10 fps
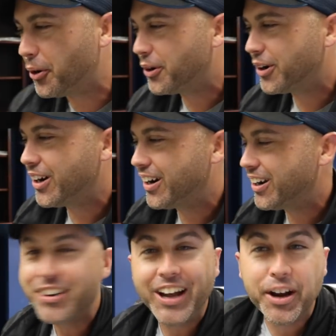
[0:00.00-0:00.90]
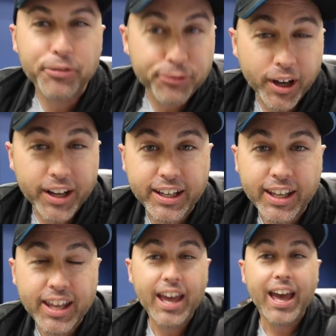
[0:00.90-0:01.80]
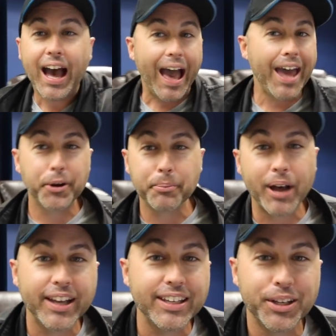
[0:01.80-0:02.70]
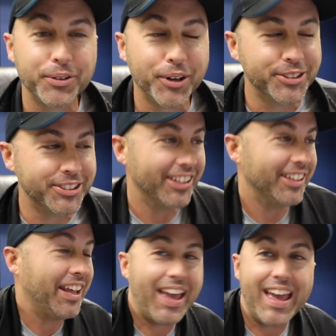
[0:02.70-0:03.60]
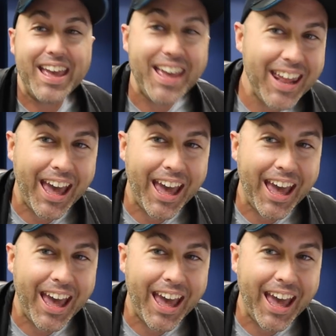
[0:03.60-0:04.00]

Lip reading: are kind of funny. I don't mind getting roasted. It